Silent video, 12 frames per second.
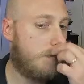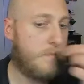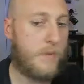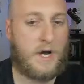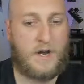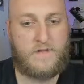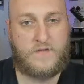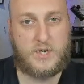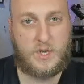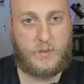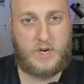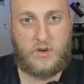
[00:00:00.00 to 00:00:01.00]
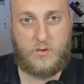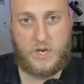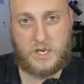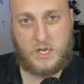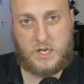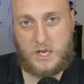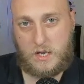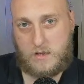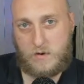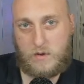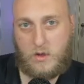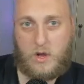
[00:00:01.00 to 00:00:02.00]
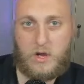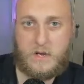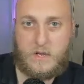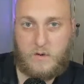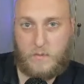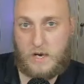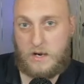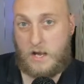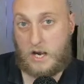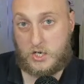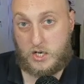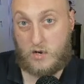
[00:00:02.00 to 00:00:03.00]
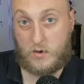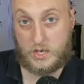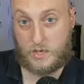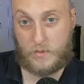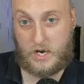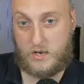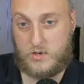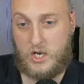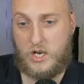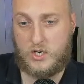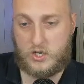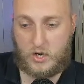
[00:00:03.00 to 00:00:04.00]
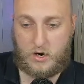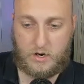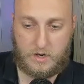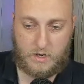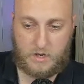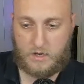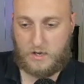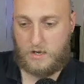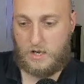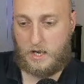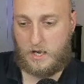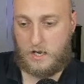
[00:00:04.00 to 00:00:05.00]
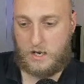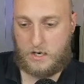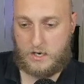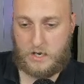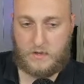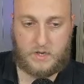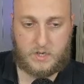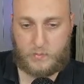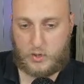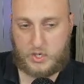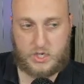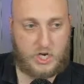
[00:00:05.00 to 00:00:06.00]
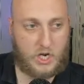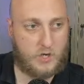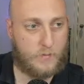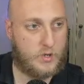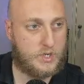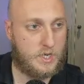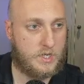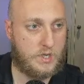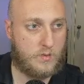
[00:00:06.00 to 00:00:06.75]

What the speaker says: But for somebody who doesn't sync their clock, you might actually notice some kind of change there. And this change persists as